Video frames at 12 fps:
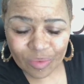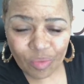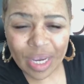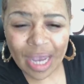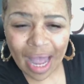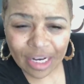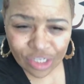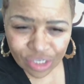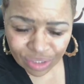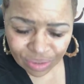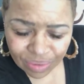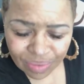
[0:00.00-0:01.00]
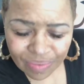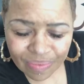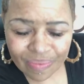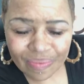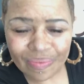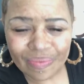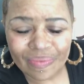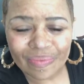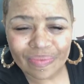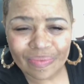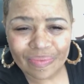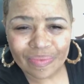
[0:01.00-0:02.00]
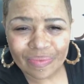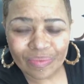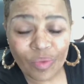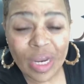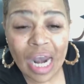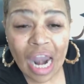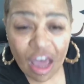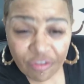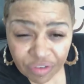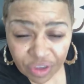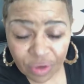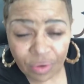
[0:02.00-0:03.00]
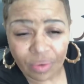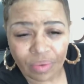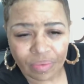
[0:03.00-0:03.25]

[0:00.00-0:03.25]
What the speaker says: We got you. We love you.